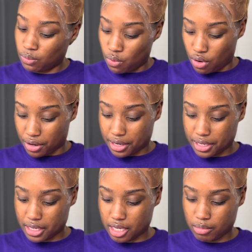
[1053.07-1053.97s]
water
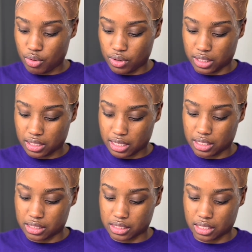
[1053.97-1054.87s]
and boil it. I
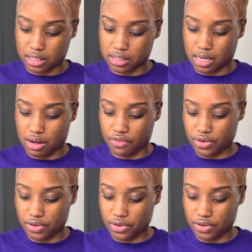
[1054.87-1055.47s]
need to take this off.